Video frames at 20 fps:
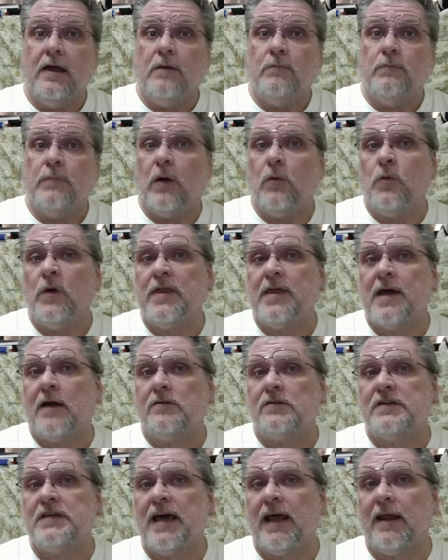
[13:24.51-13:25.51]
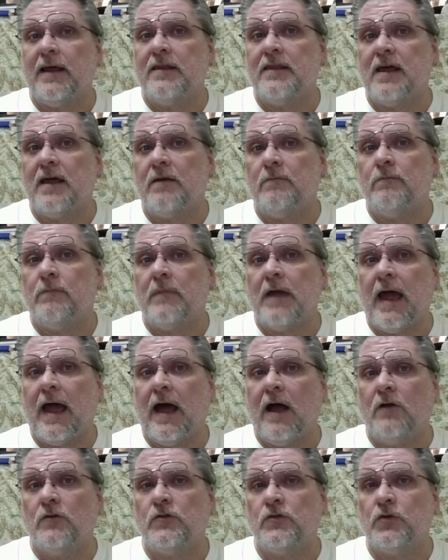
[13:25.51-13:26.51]
but without telling them
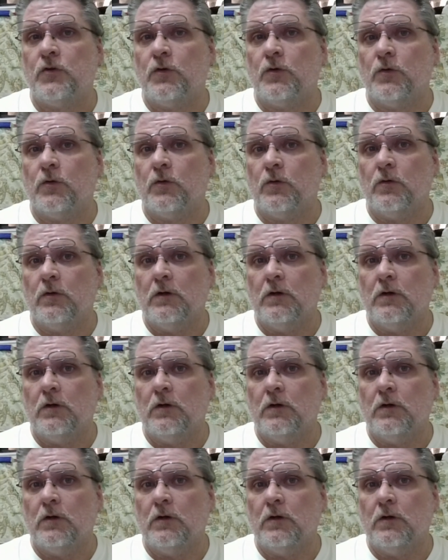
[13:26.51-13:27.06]
how to